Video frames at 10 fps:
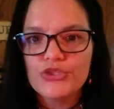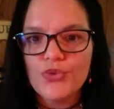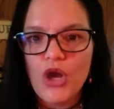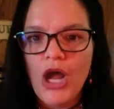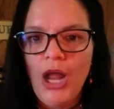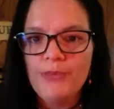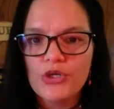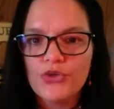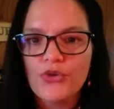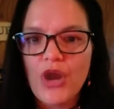Ron
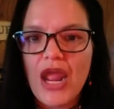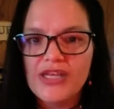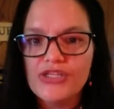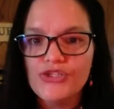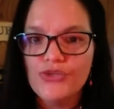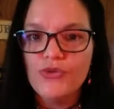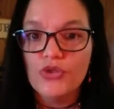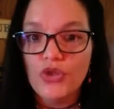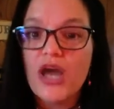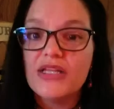McCray to do a
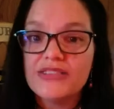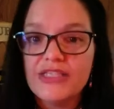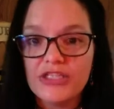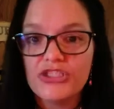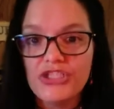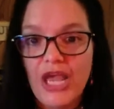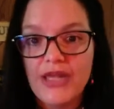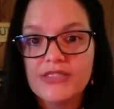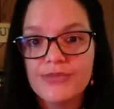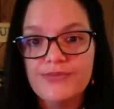lot of sick shit
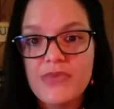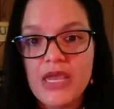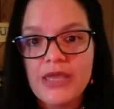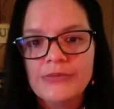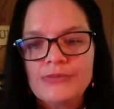to me.